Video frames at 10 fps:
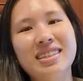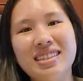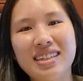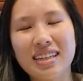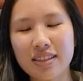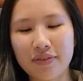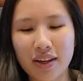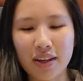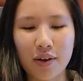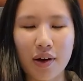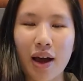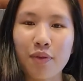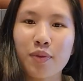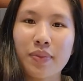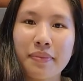In today's video, I
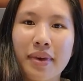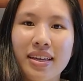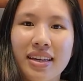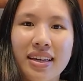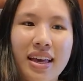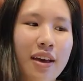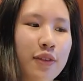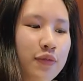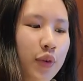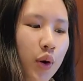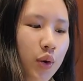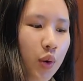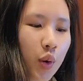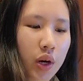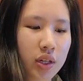will be making a full
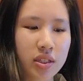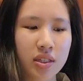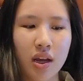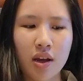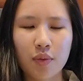course.